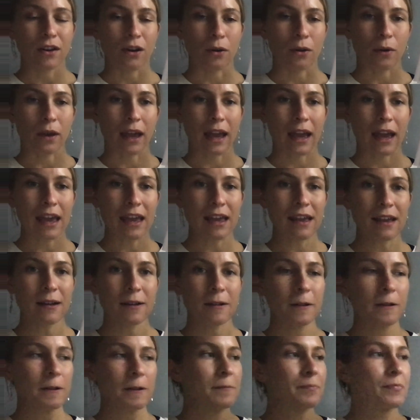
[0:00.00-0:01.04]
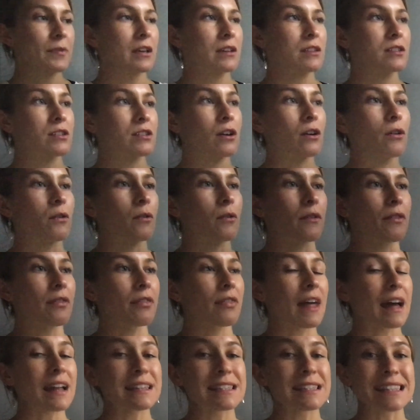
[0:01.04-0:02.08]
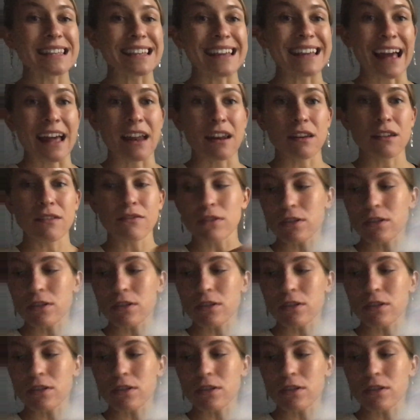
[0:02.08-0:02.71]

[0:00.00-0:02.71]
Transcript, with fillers: Okay? So that's the end of